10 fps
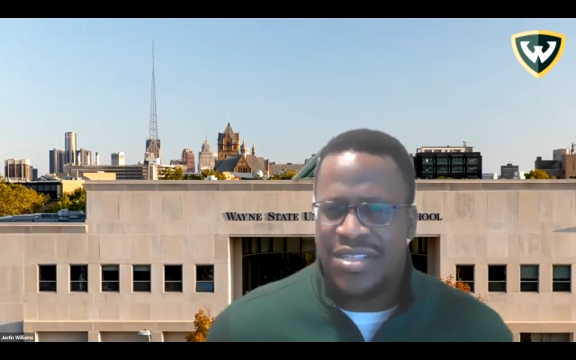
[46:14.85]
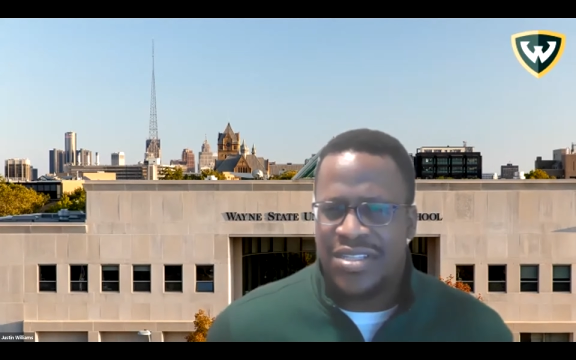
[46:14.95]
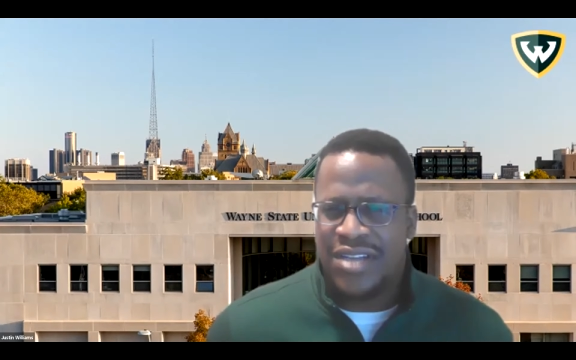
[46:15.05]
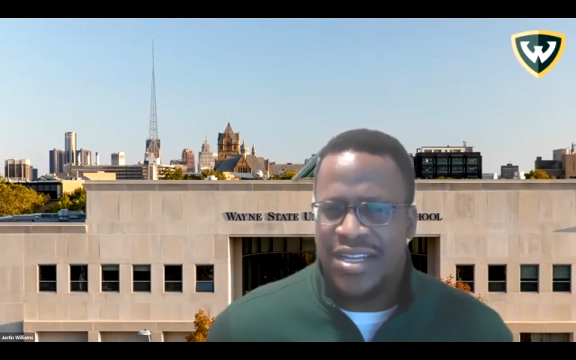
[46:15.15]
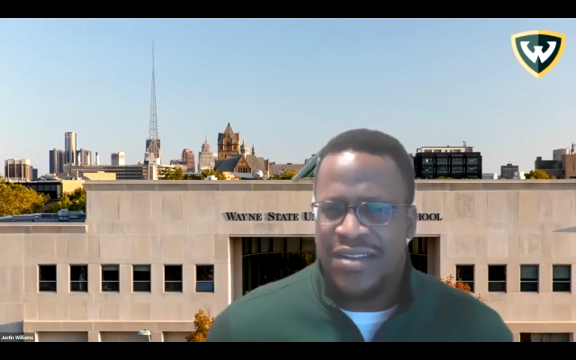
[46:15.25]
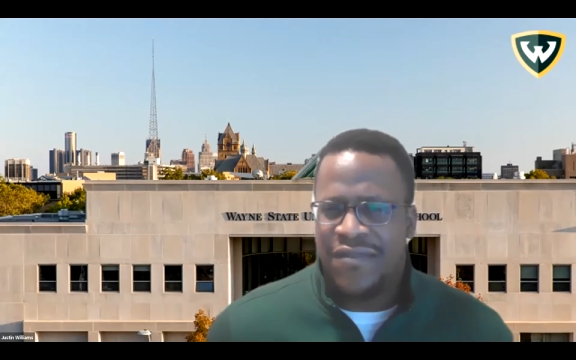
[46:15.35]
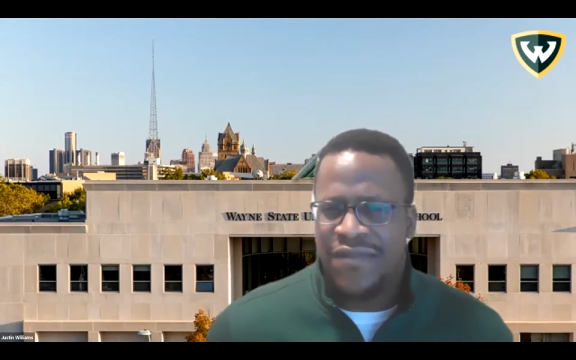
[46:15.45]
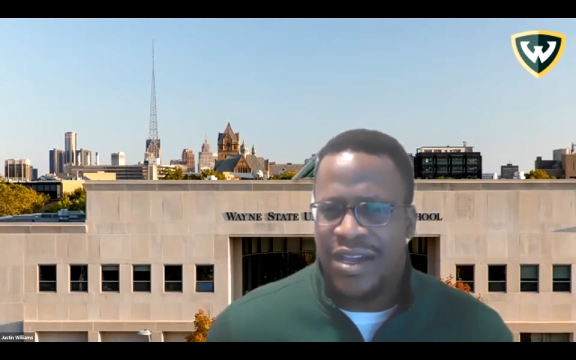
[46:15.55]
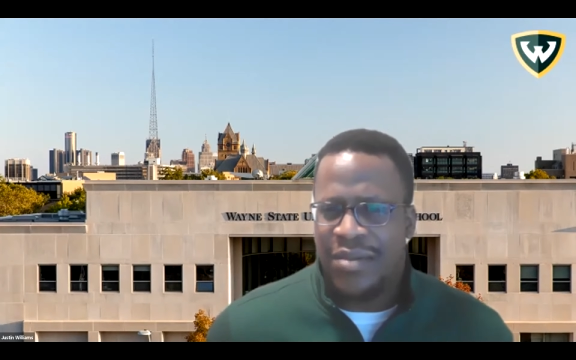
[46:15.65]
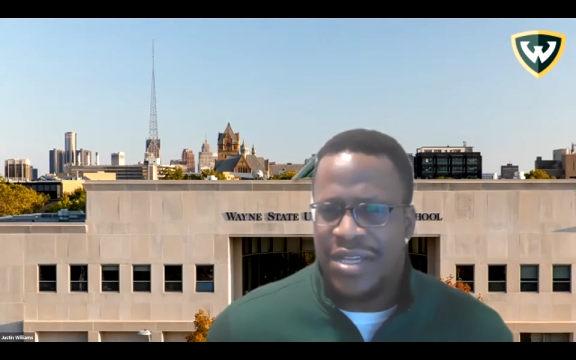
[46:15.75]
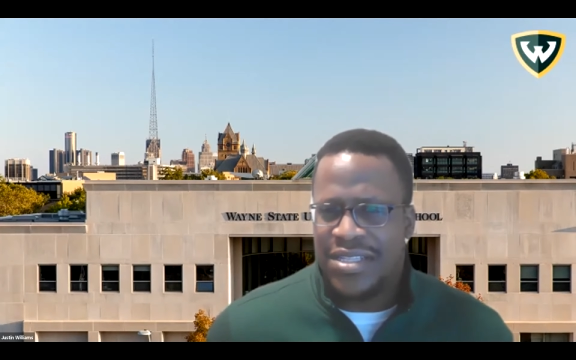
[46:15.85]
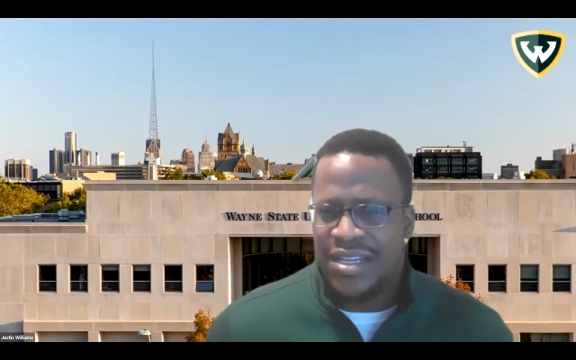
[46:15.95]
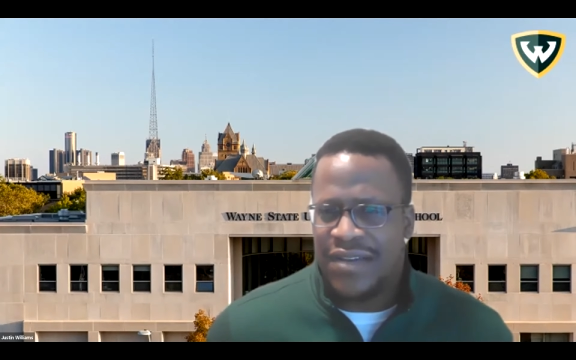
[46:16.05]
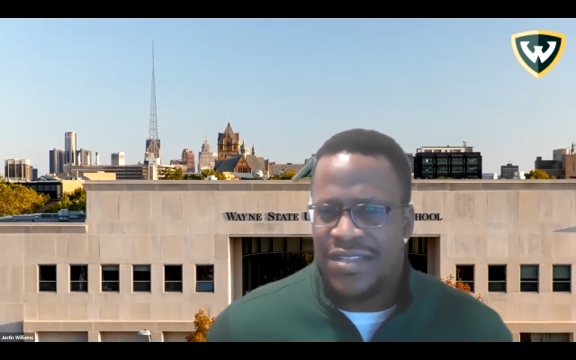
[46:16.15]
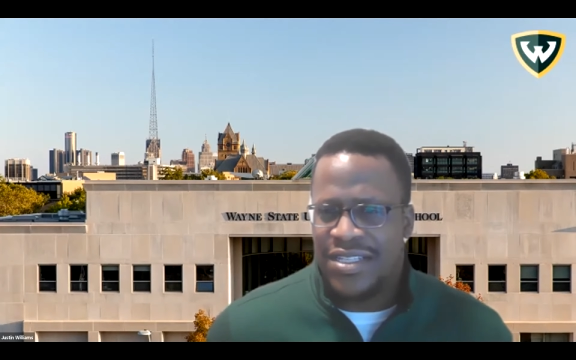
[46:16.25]
to identify
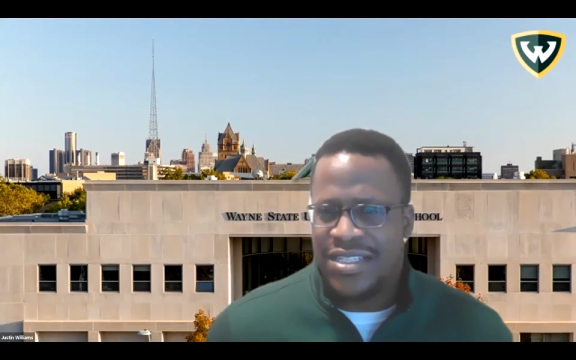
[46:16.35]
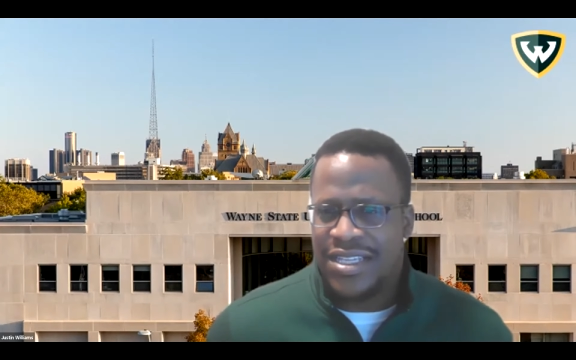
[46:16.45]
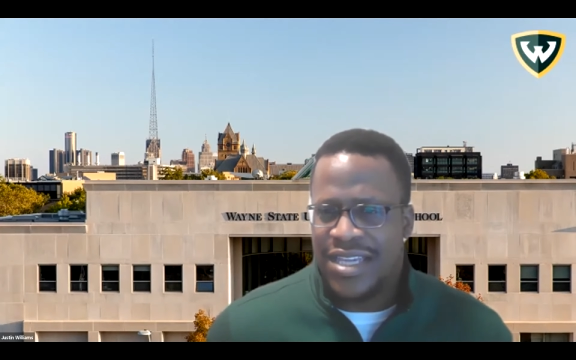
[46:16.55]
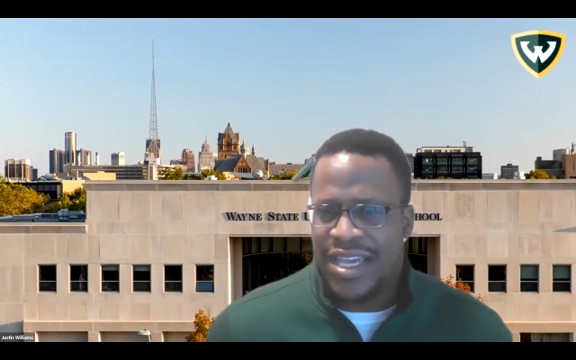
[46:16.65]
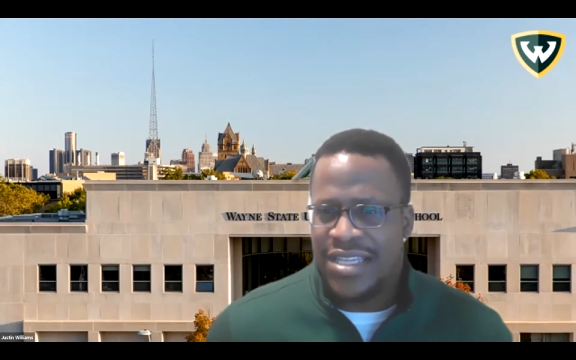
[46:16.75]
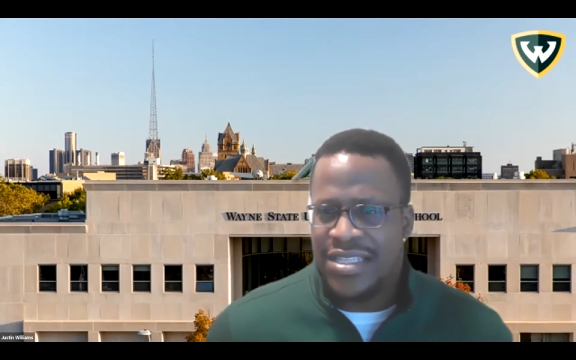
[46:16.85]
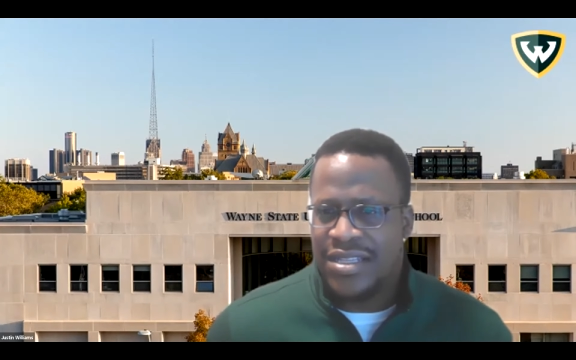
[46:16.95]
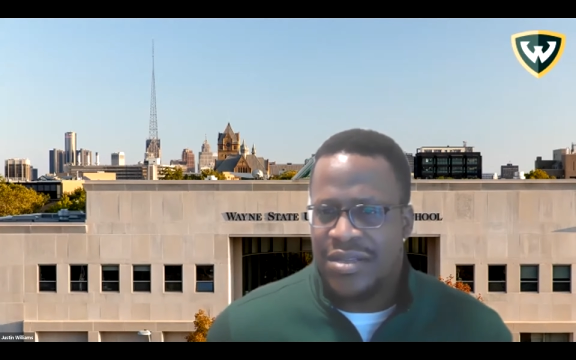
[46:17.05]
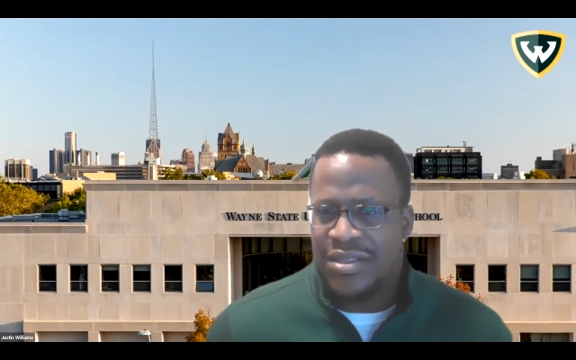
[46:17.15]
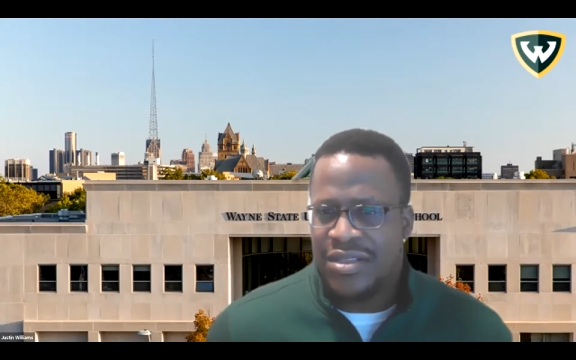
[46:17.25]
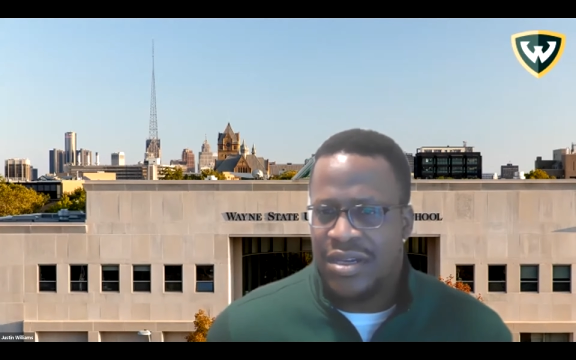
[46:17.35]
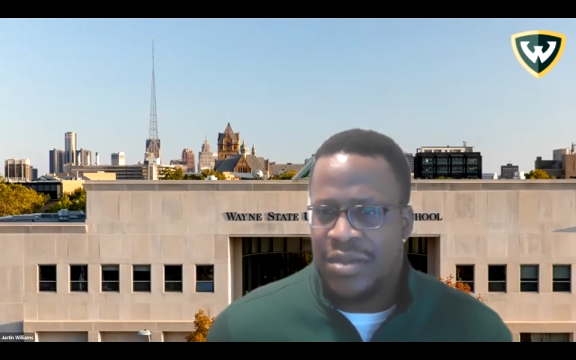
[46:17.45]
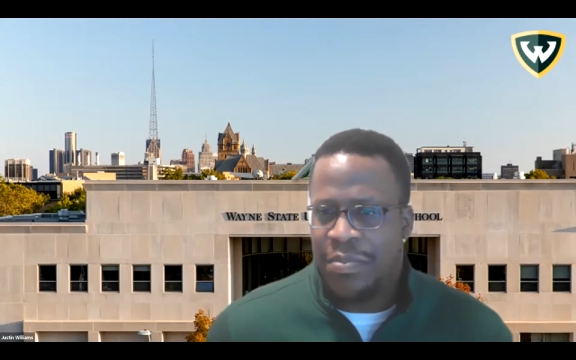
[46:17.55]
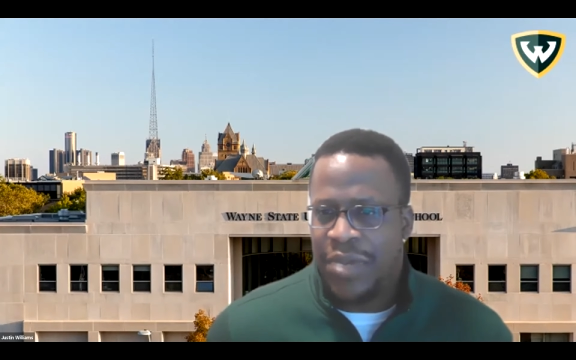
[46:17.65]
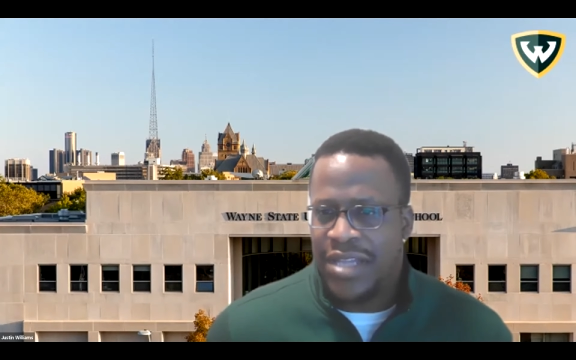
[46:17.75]
myself just in case the
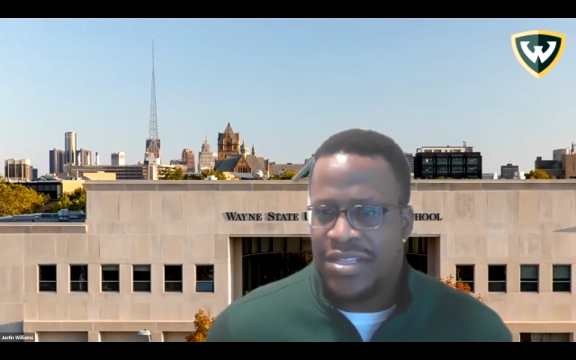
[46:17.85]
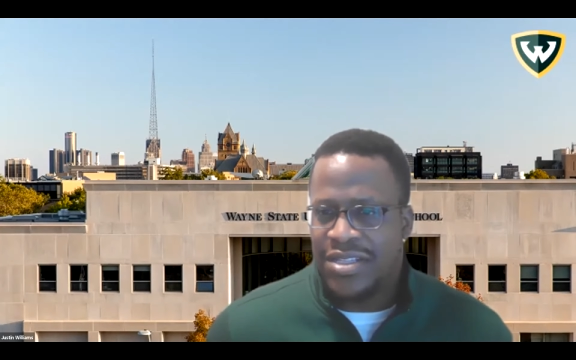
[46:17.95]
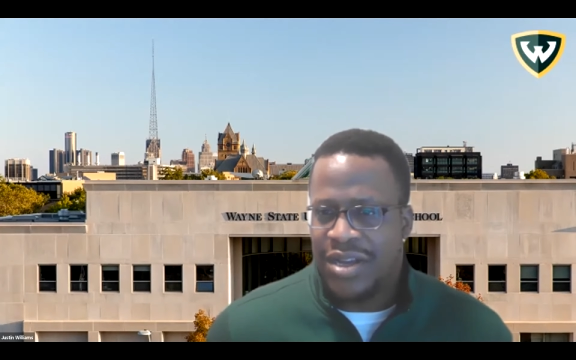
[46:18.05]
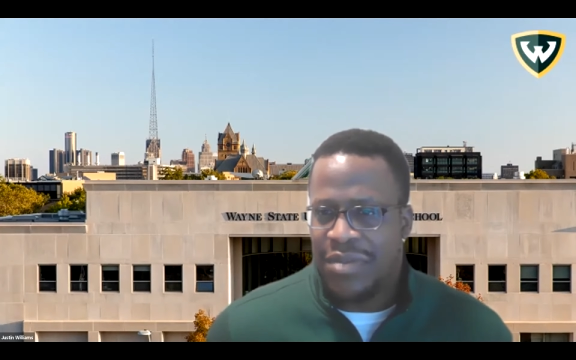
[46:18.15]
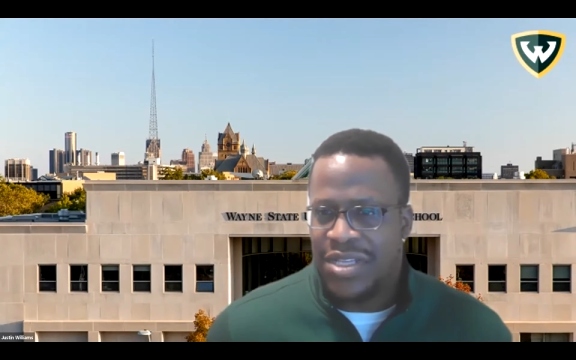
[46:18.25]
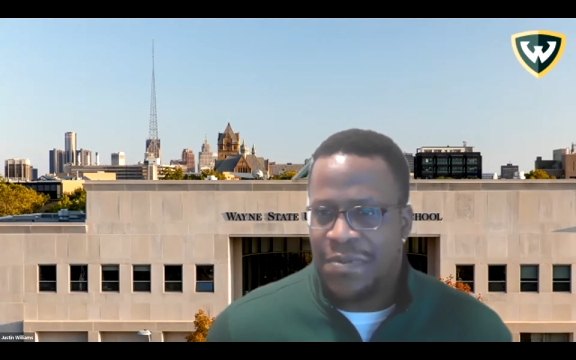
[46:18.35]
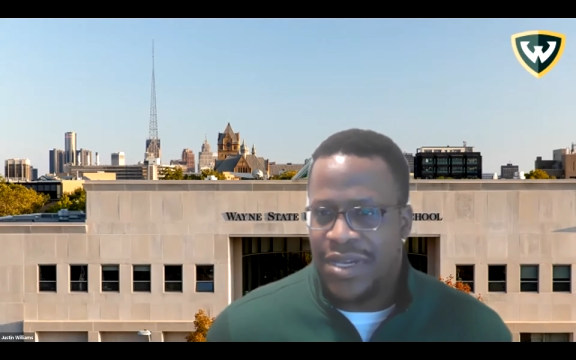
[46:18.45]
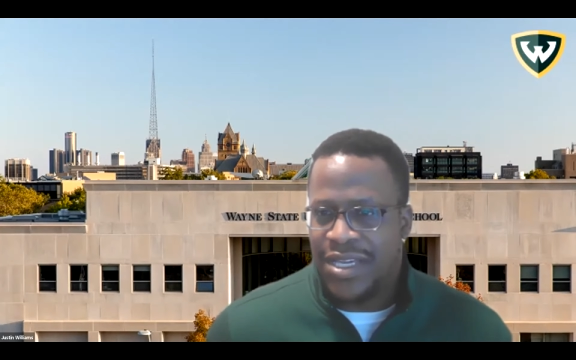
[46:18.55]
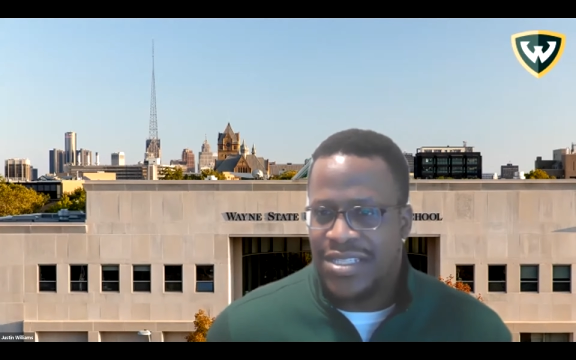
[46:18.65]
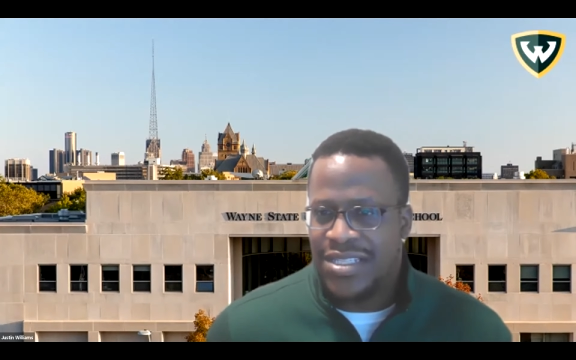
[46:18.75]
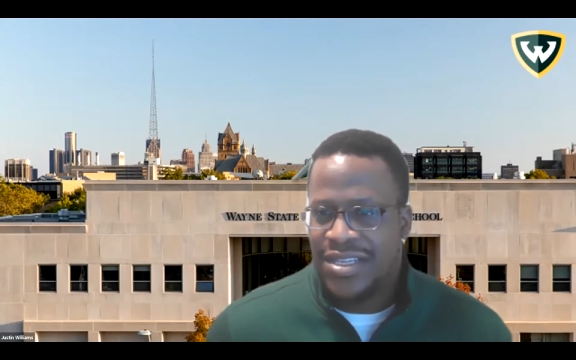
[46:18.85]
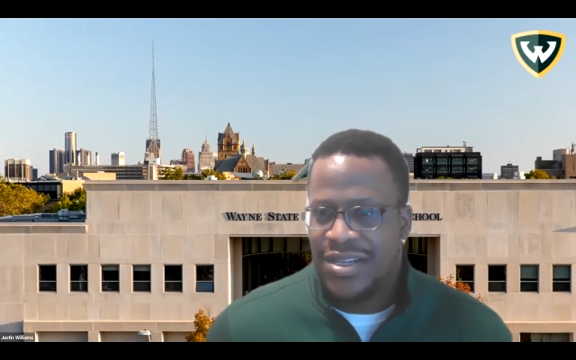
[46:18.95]
pages are misplaced.